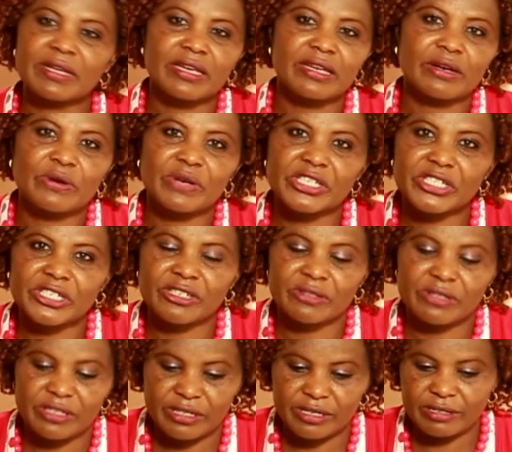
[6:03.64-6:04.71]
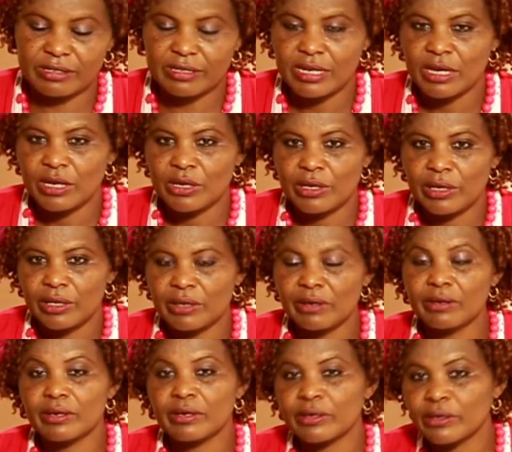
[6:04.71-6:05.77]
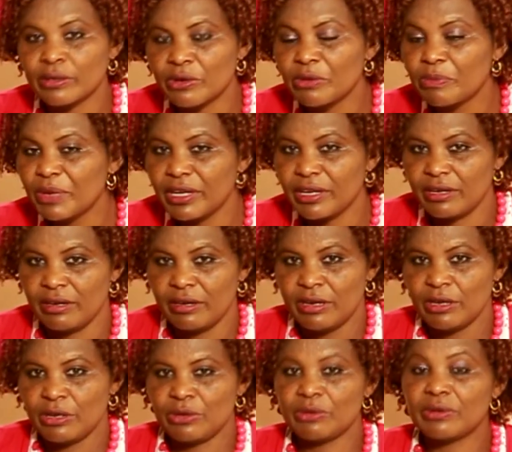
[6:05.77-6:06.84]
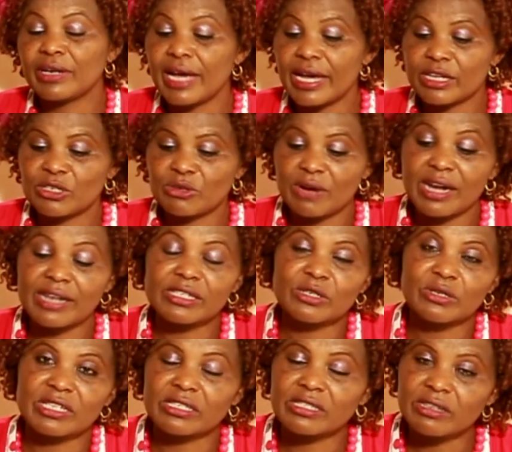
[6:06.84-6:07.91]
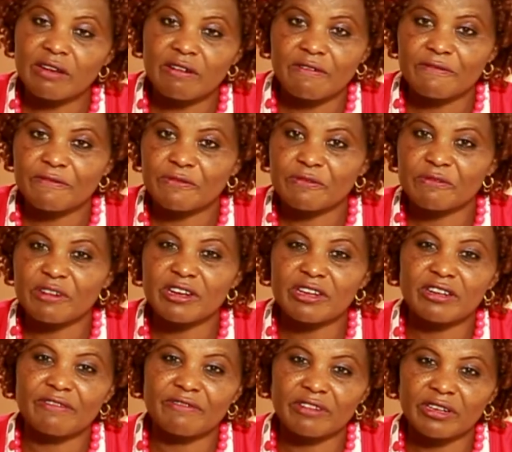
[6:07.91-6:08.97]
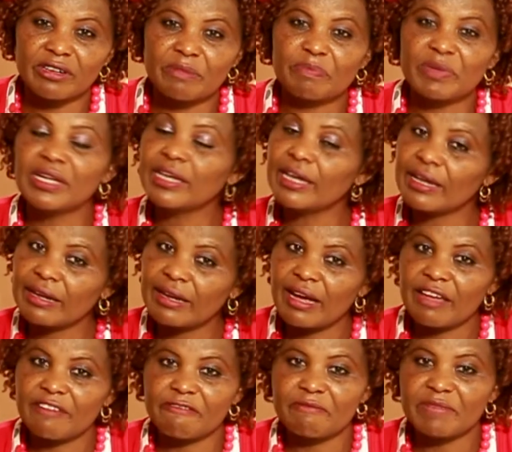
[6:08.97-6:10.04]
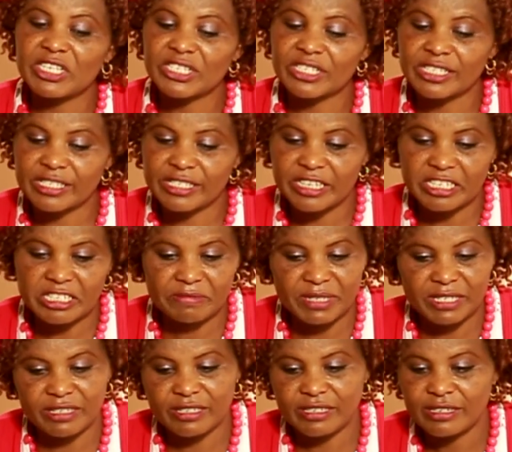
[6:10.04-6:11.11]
key questions you'd like to ask yourself when developing a life mission statement.